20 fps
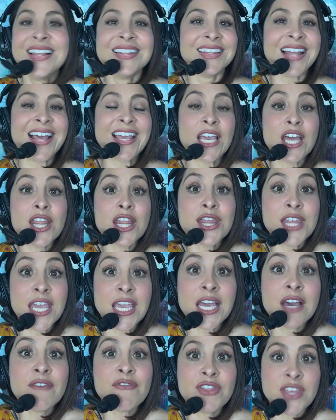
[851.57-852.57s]
Like,
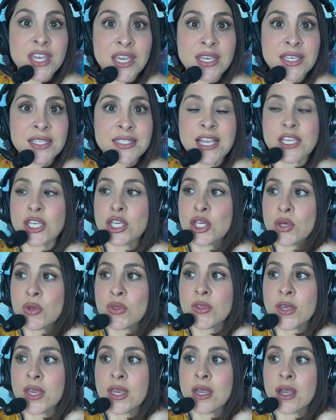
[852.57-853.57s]
think of things that you
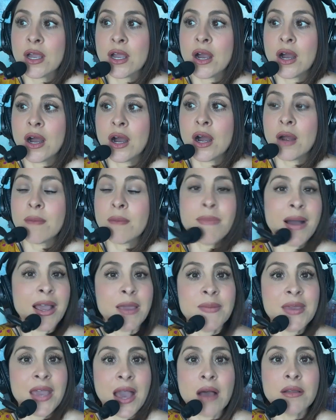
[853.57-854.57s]
think
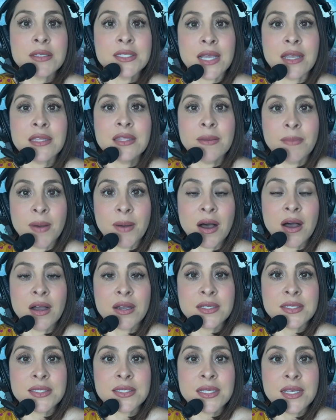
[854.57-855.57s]
might be outside the
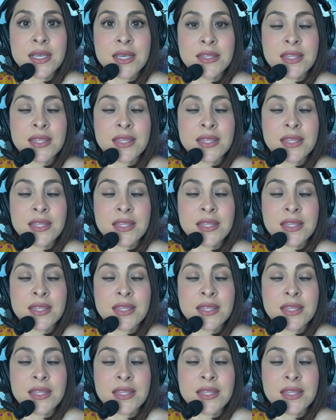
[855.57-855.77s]
box,